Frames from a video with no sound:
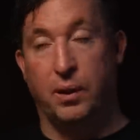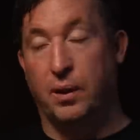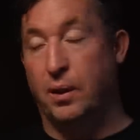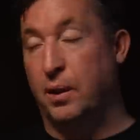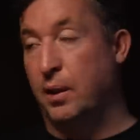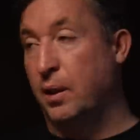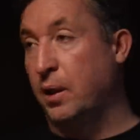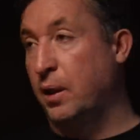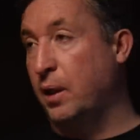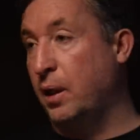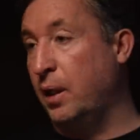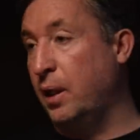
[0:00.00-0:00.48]

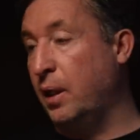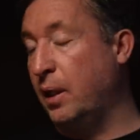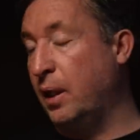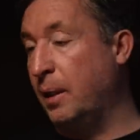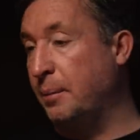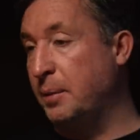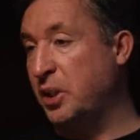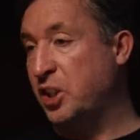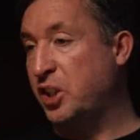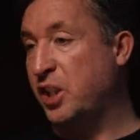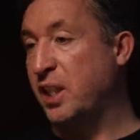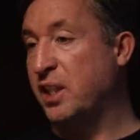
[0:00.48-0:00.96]
Yeah. Uh,
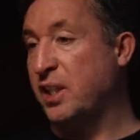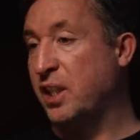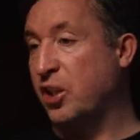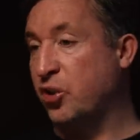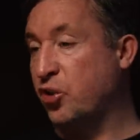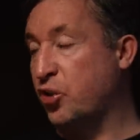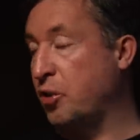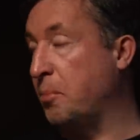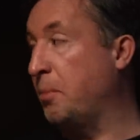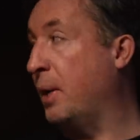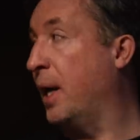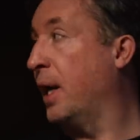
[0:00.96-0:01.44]
I mean, she's
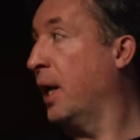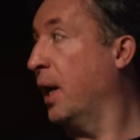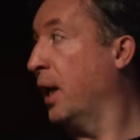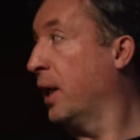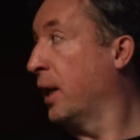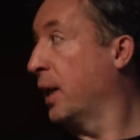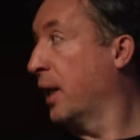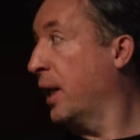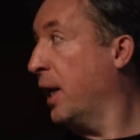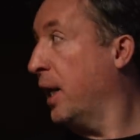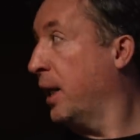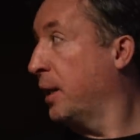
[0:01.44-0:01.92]

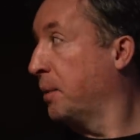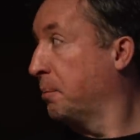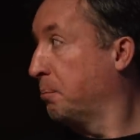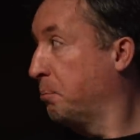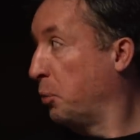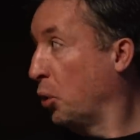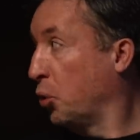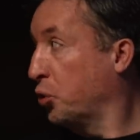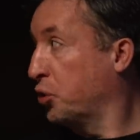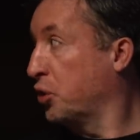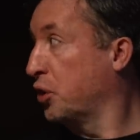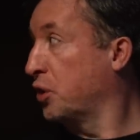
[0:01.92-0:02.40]
instrumental in getting
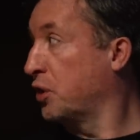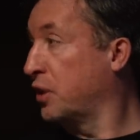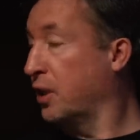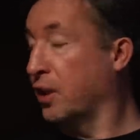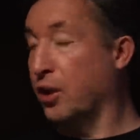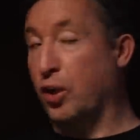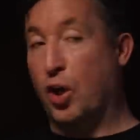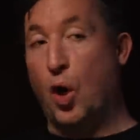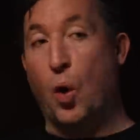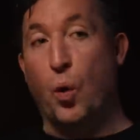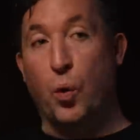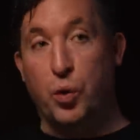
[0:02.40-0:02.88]
buses
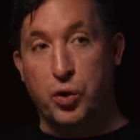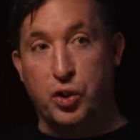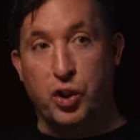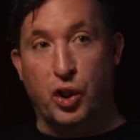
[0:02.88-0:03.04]
and going